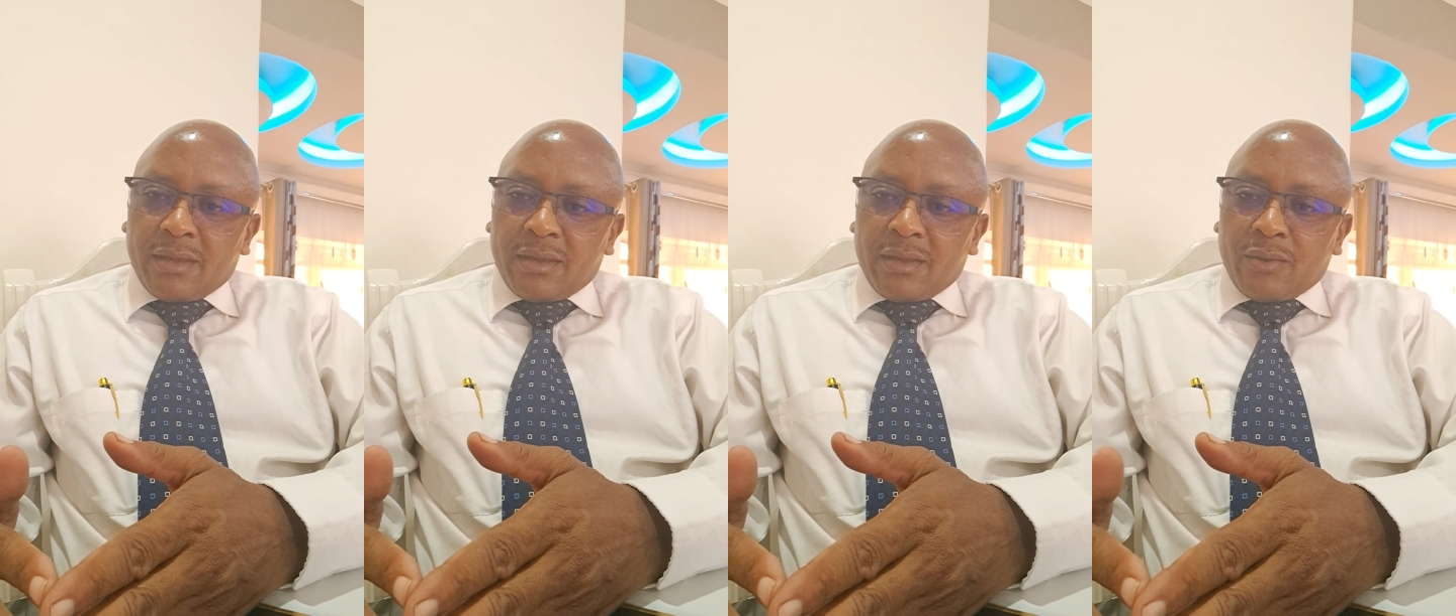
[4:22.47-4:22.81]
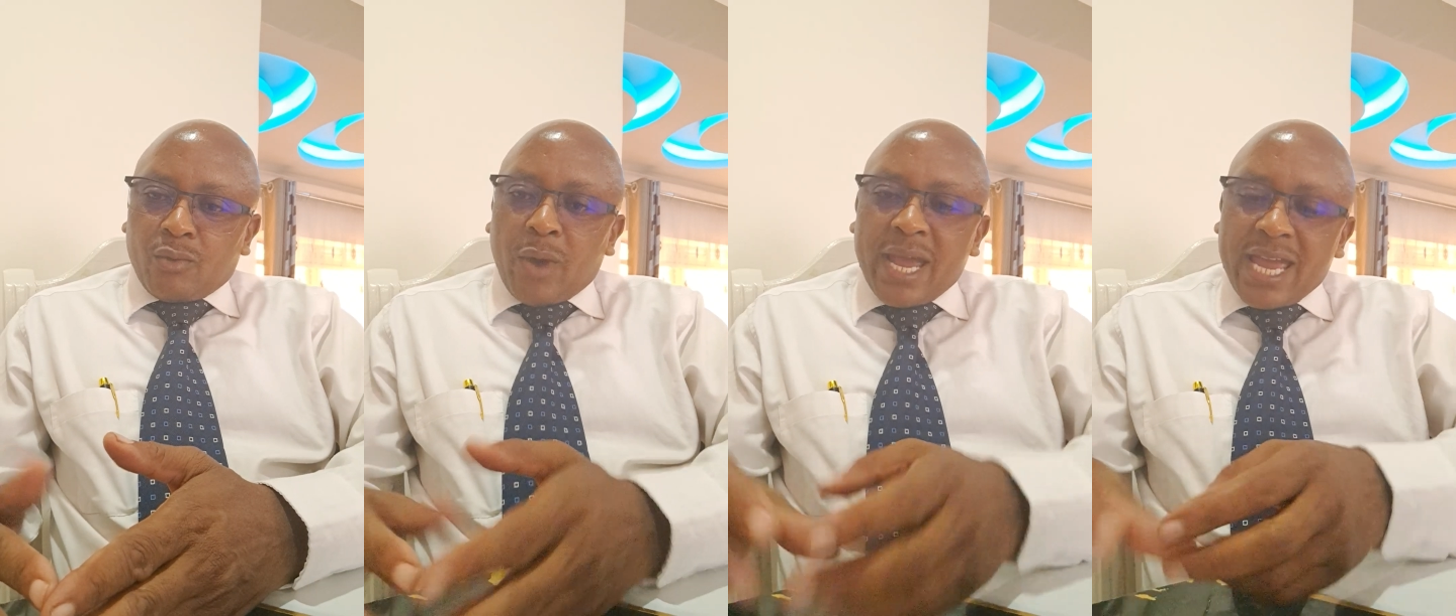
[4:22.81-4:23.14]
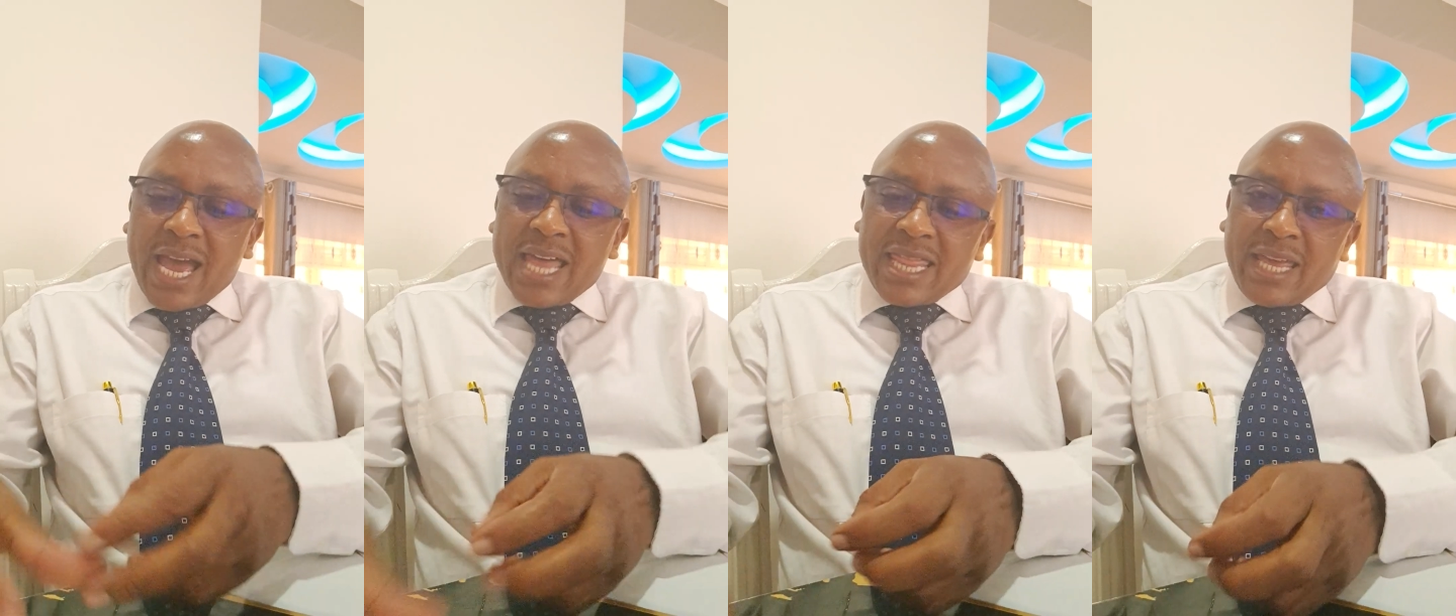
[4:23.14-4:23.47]
Why
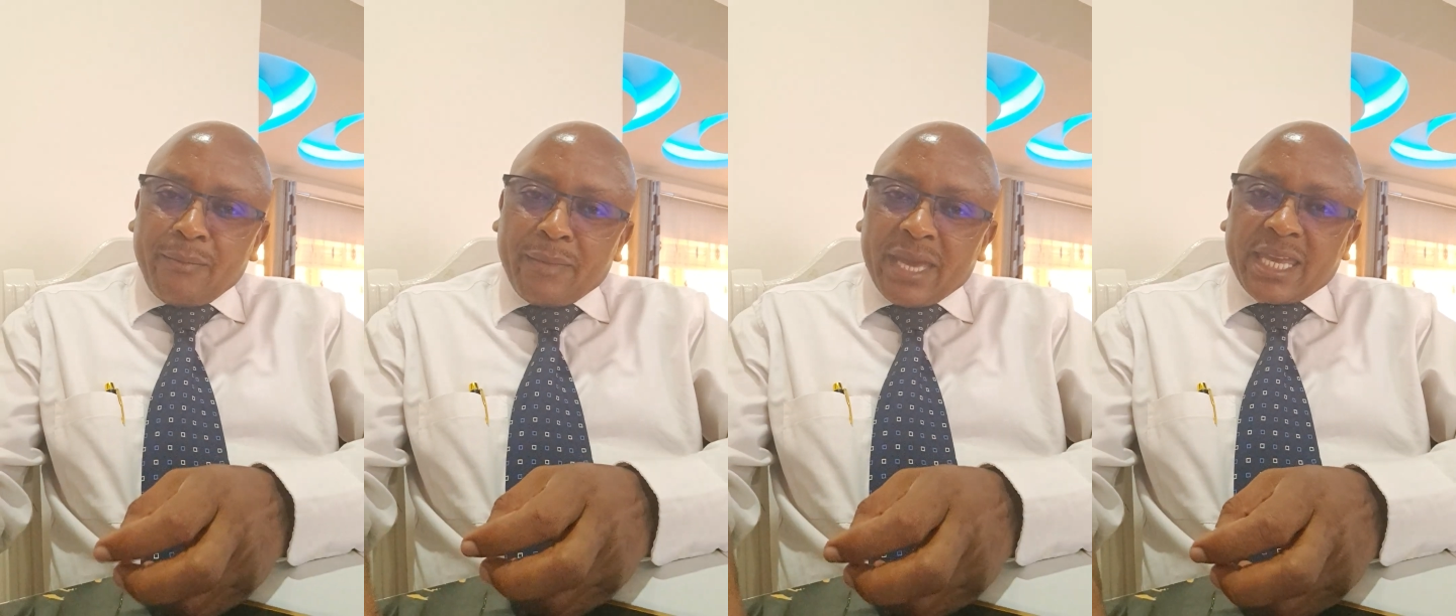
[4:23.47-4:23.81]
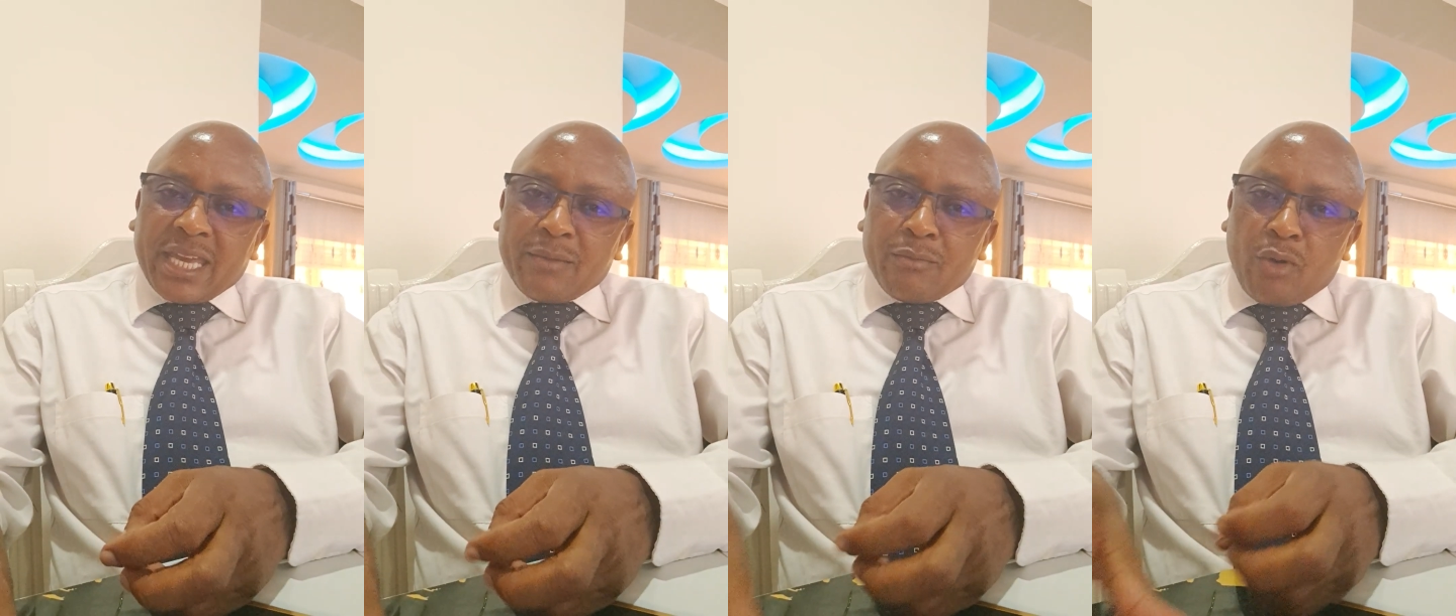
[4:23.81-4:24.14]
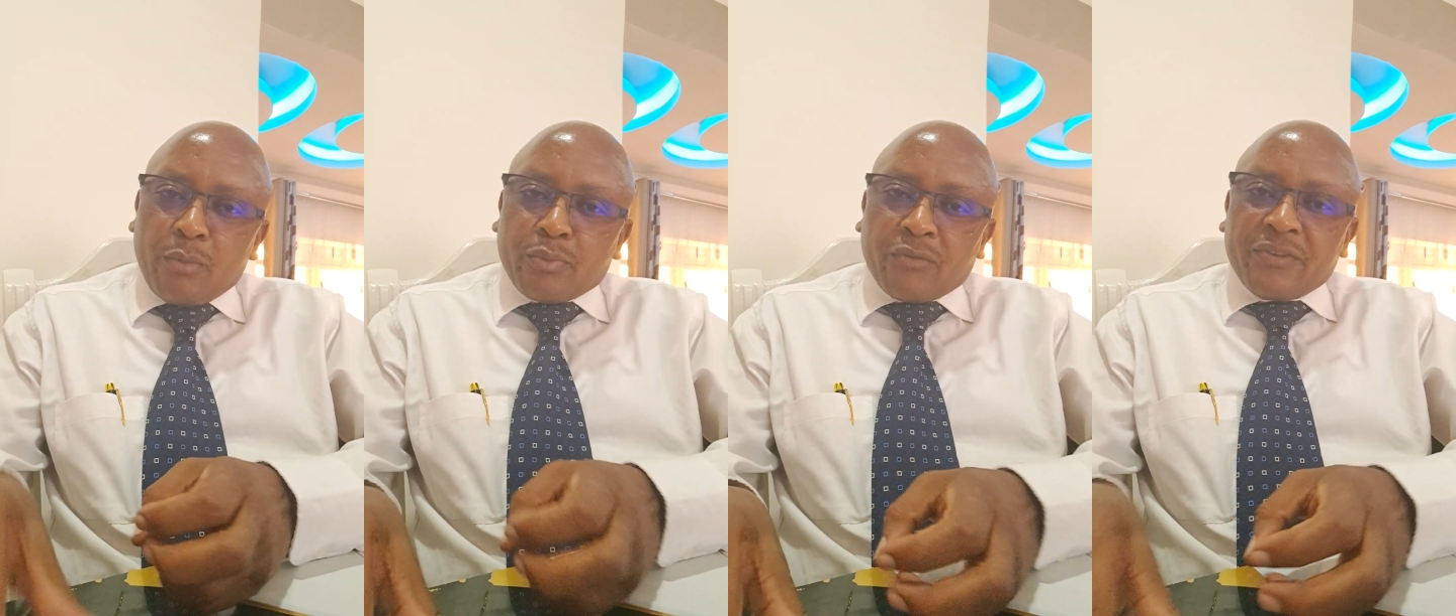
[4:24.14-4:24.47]
are they making
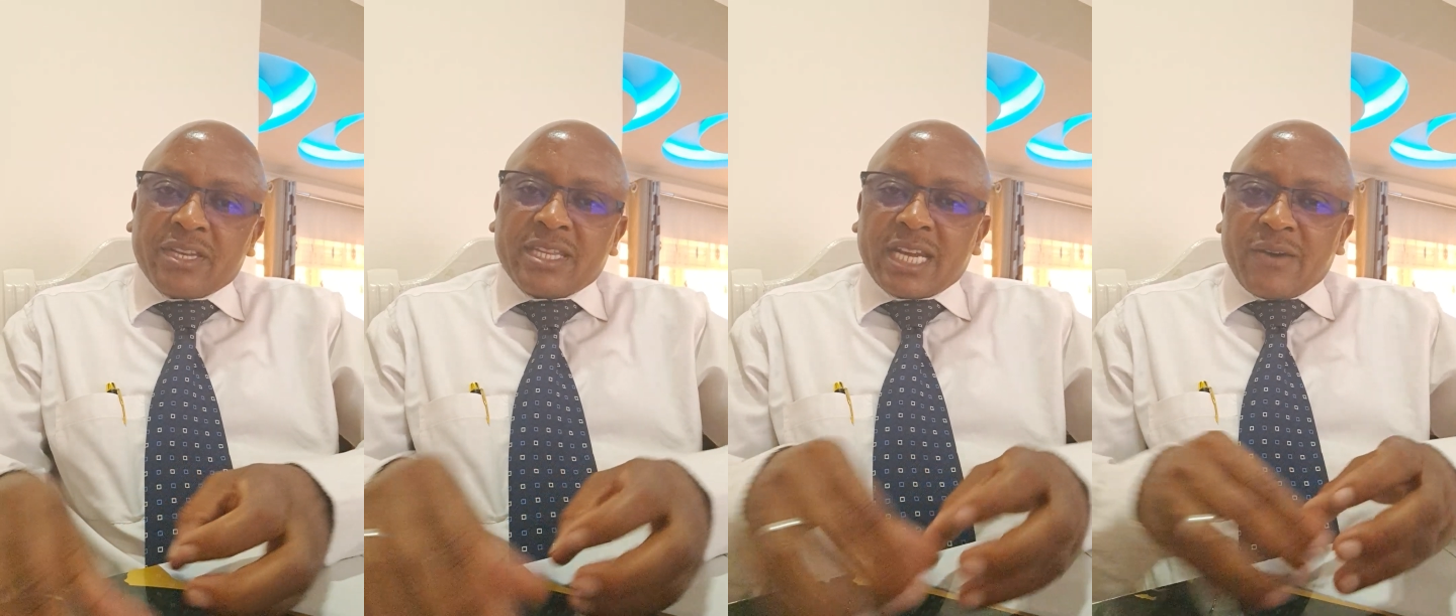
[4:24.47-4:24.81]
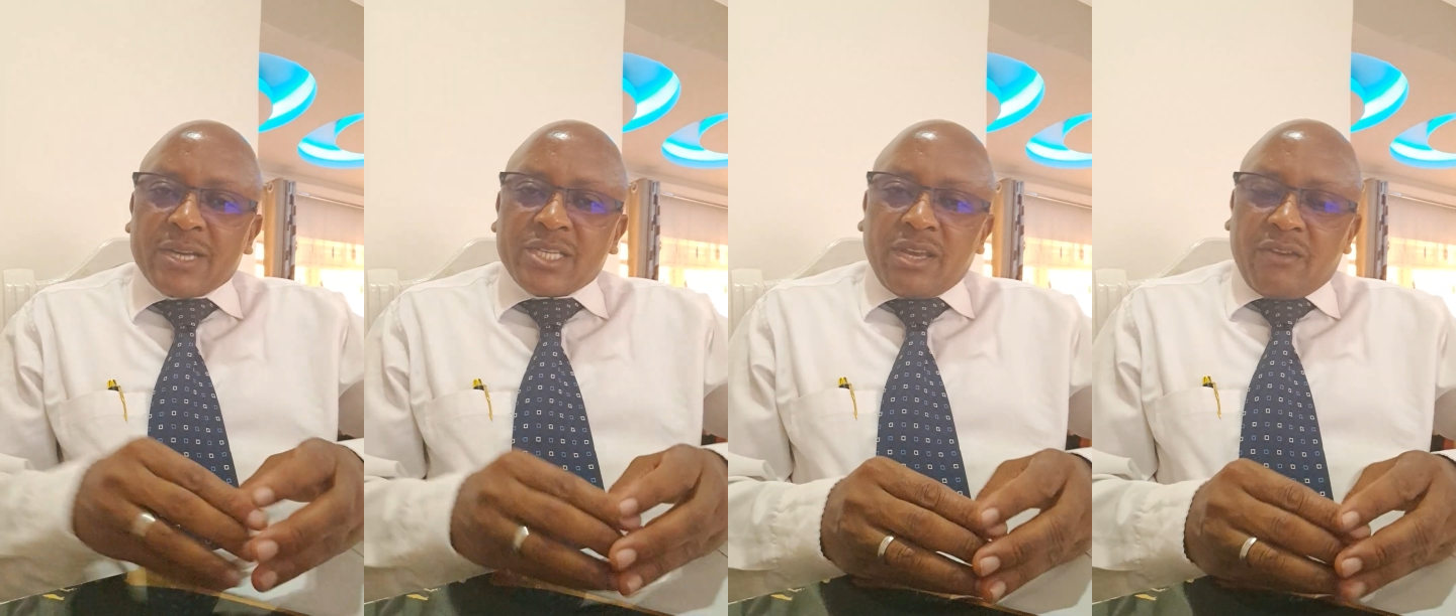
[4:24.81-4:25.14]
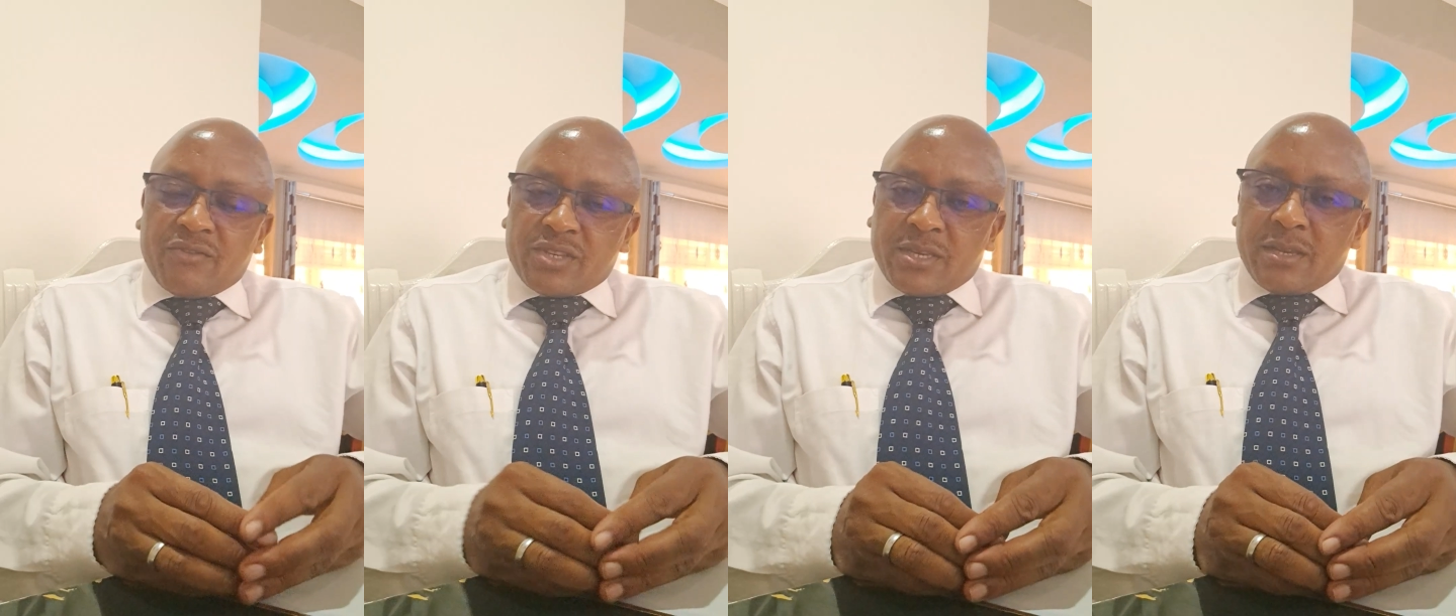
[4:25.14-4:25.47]
more profit than
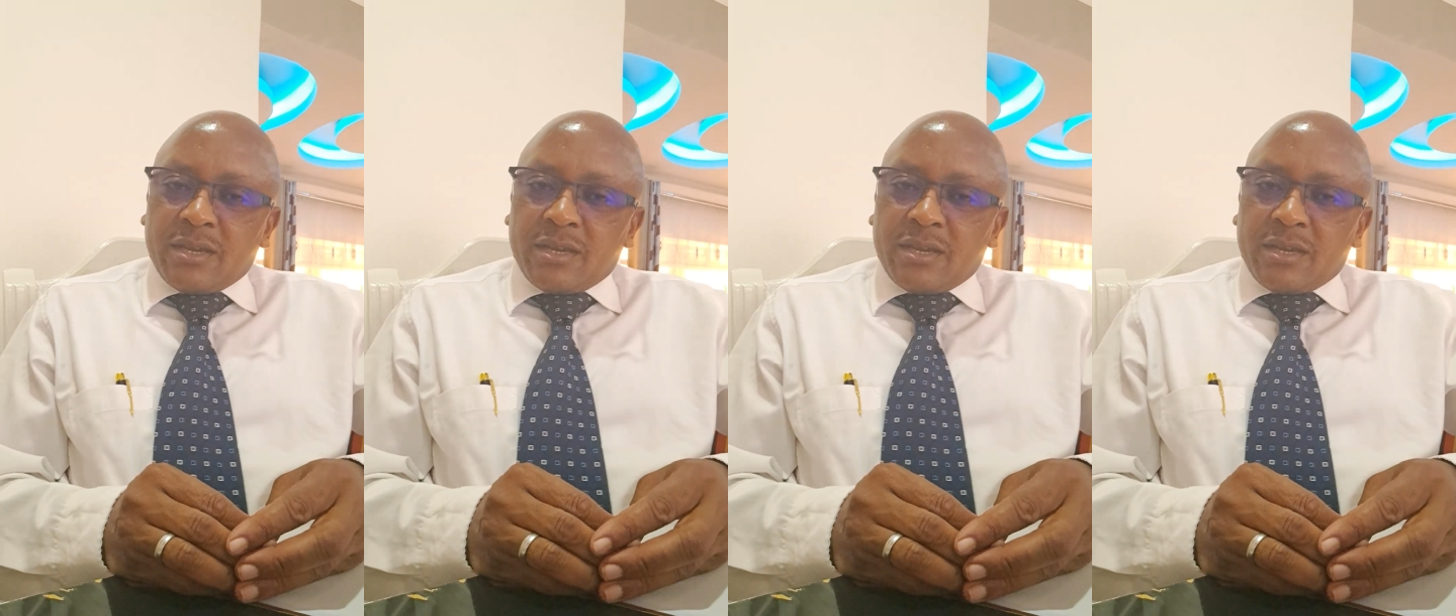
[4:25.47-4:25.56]
ourselves?